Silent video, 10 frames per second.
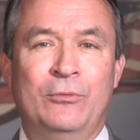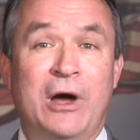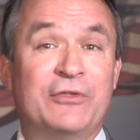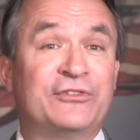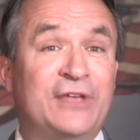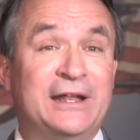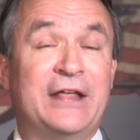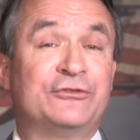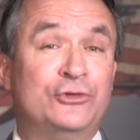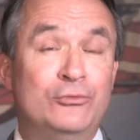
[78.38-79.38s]
while the Senate
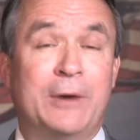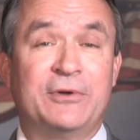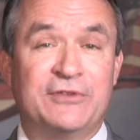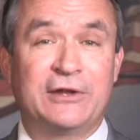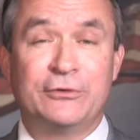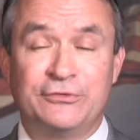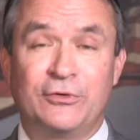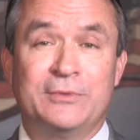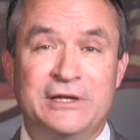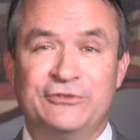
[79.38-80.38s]
has two representatives
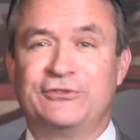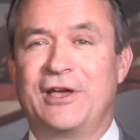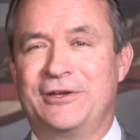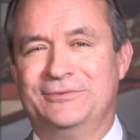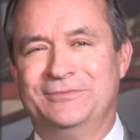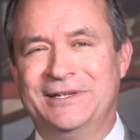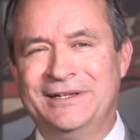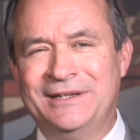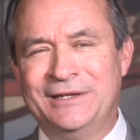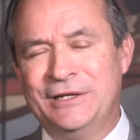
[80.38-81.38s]
from each state.
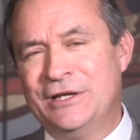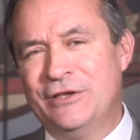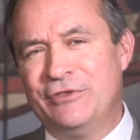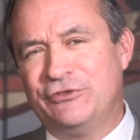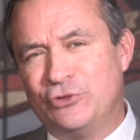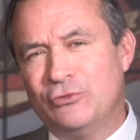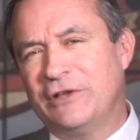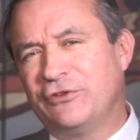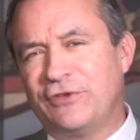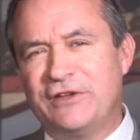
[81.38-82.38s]
These two
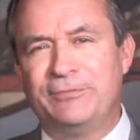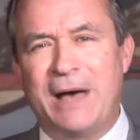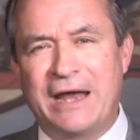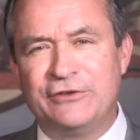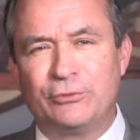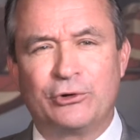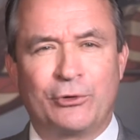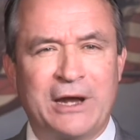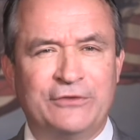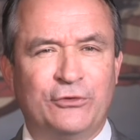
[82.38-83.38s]
legislative bodies were
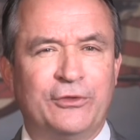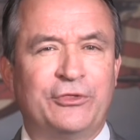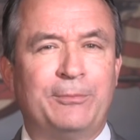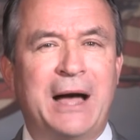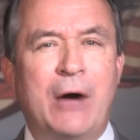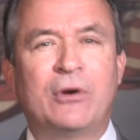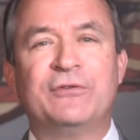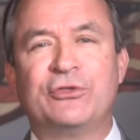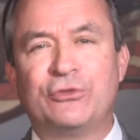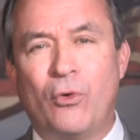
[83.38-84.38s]
created so that the power
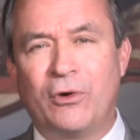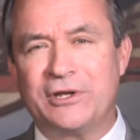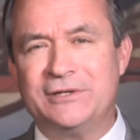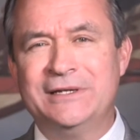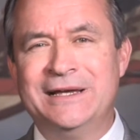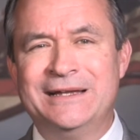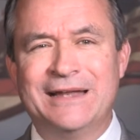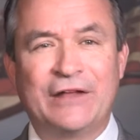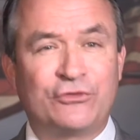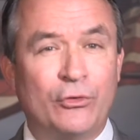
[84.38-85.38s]
of authority
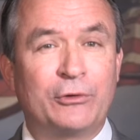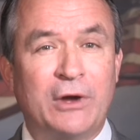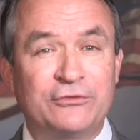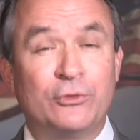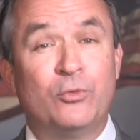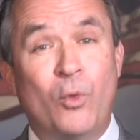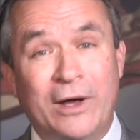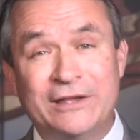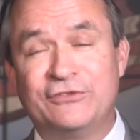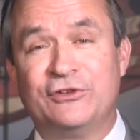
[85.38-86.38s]
did not solely rest with
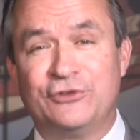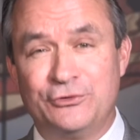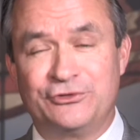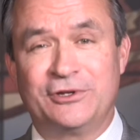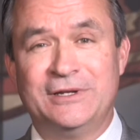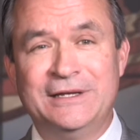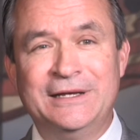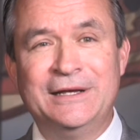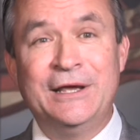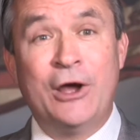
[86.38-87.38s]
one institution,
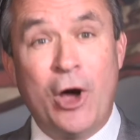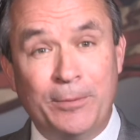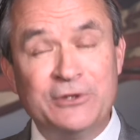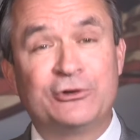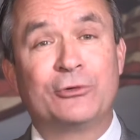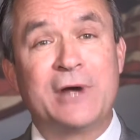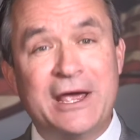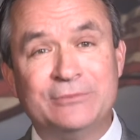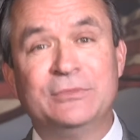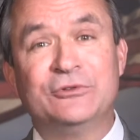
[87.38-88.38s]
helping to
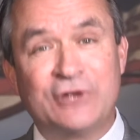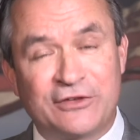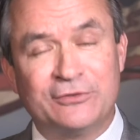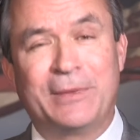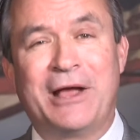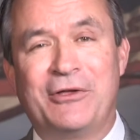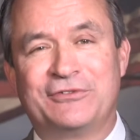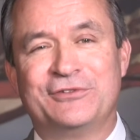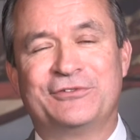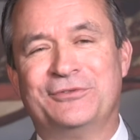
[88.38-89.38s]
create checks and
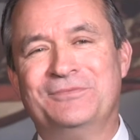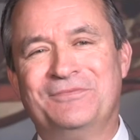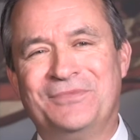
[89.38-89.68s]
balances.